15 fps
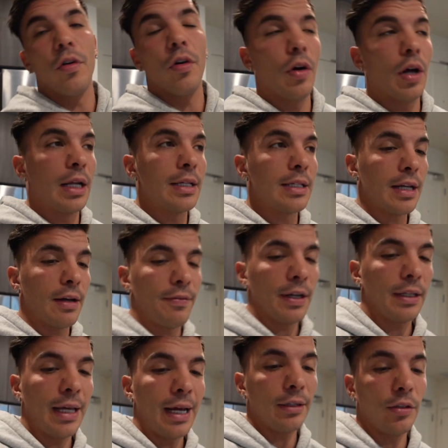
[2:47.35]
oil and stuff
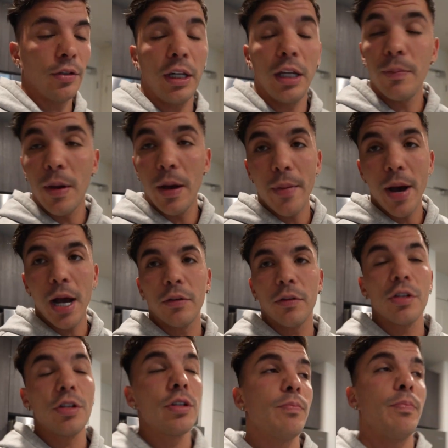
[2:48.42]
like that to hit my macros.